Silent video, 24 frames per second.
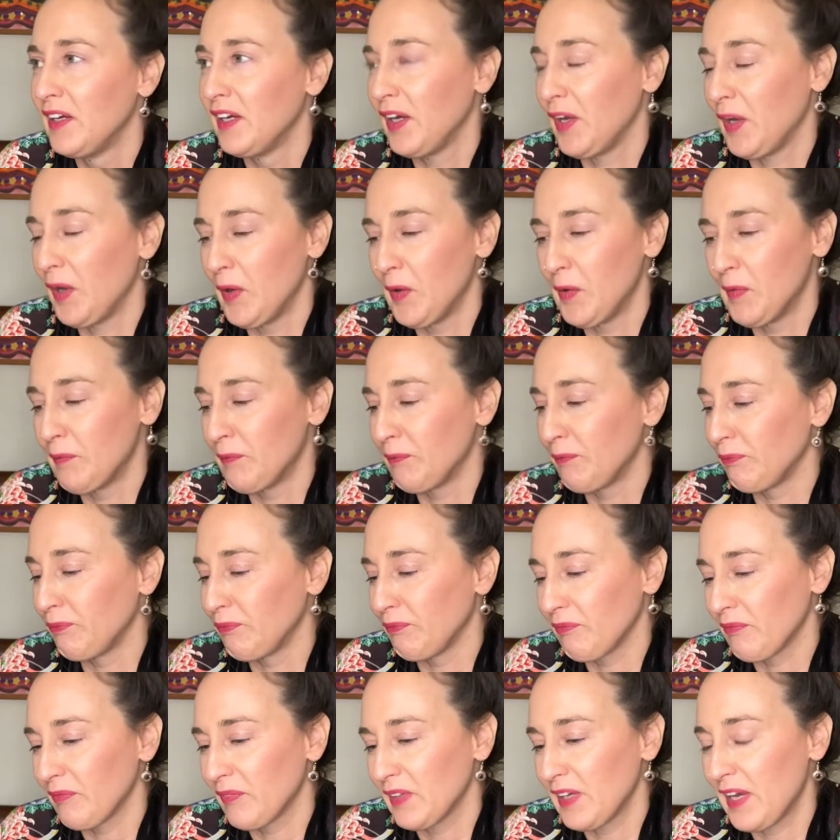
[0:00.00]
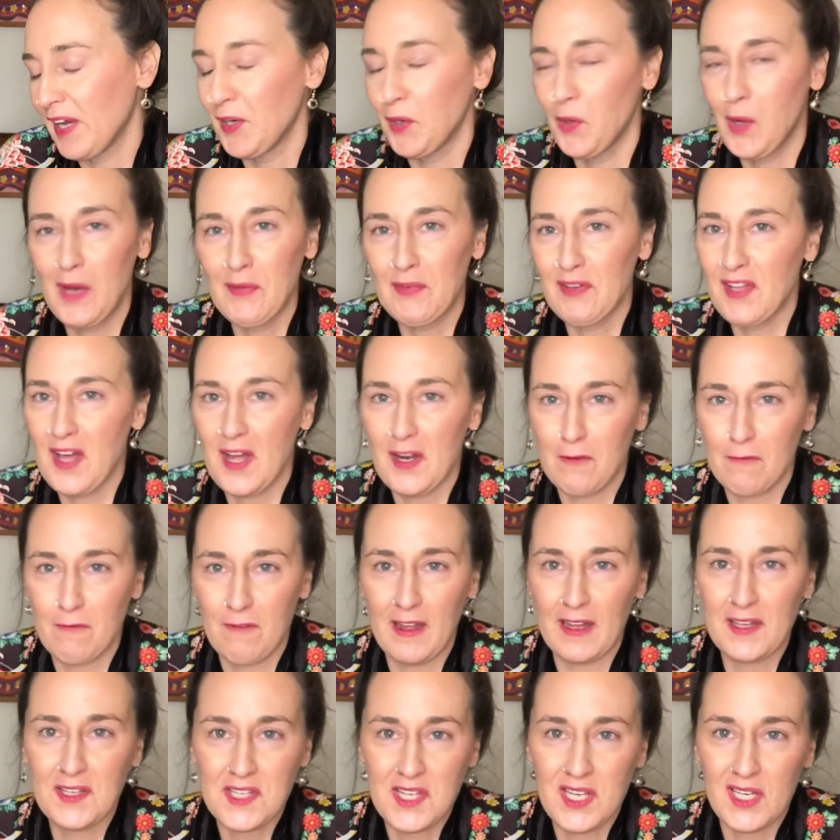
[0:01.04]
Um, I don't have a lot of
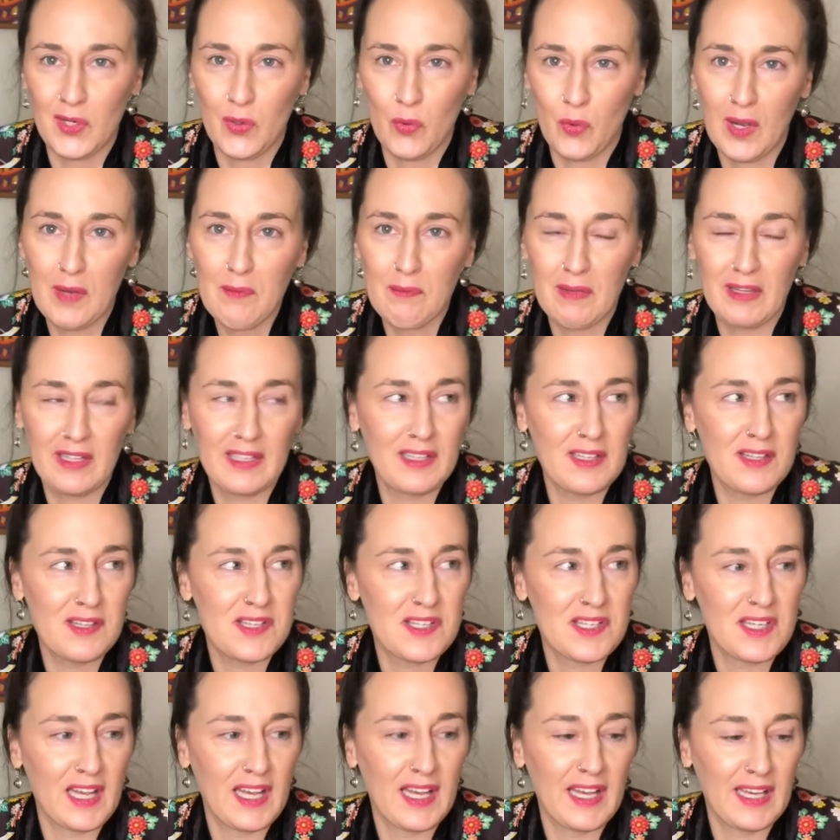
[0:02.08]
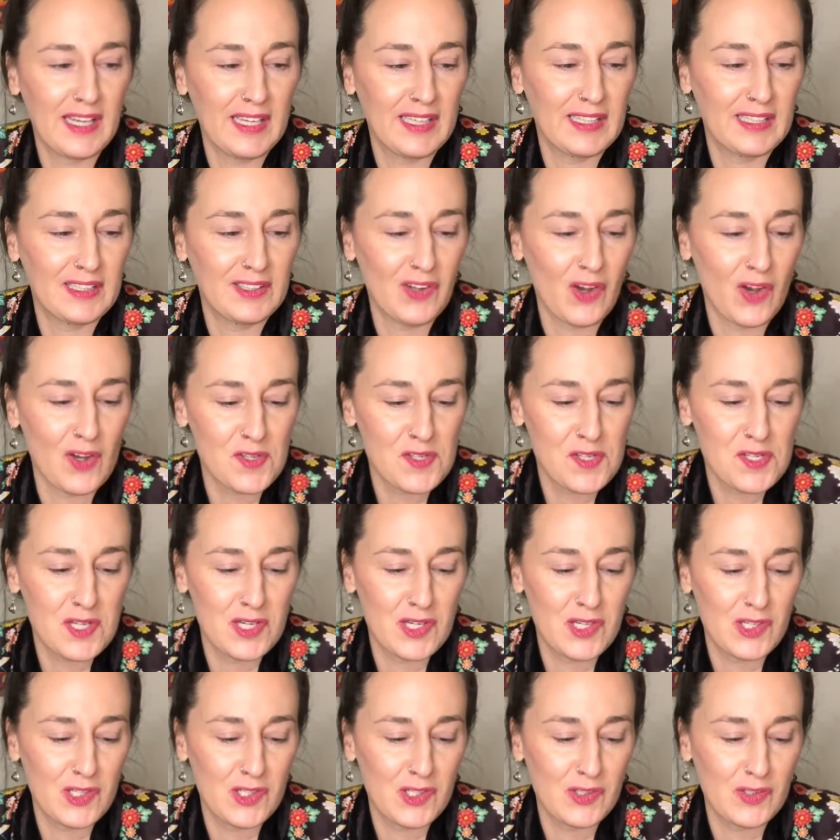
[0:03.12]
fancy equipment, and
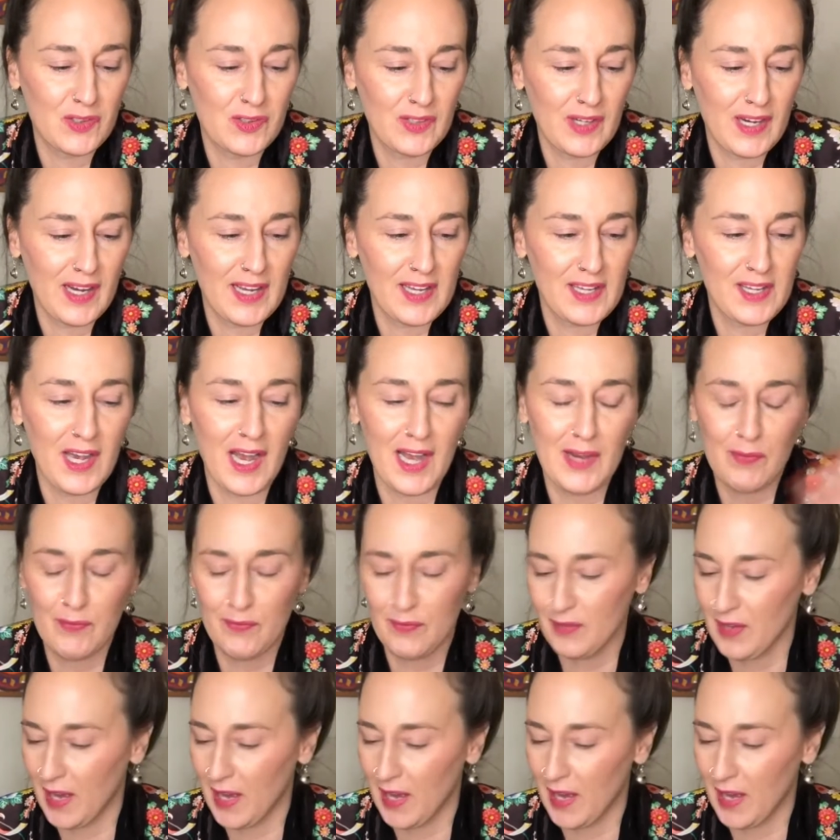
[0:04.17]
also I, I've,